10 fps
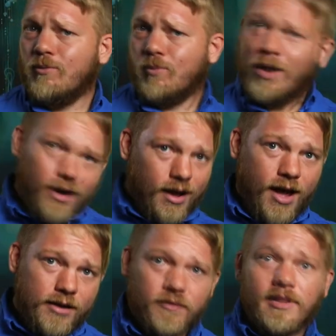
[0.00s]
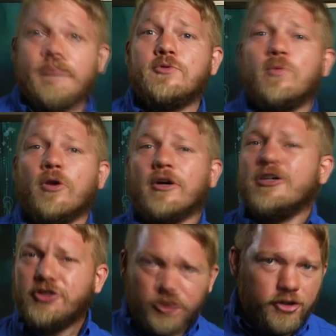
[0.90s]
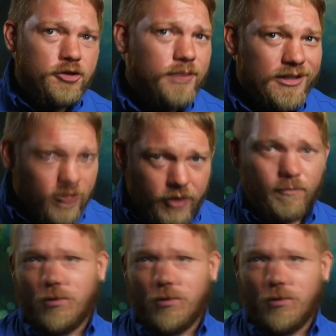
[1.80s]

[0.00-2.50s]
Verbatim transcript: what kind of claims work should you be looking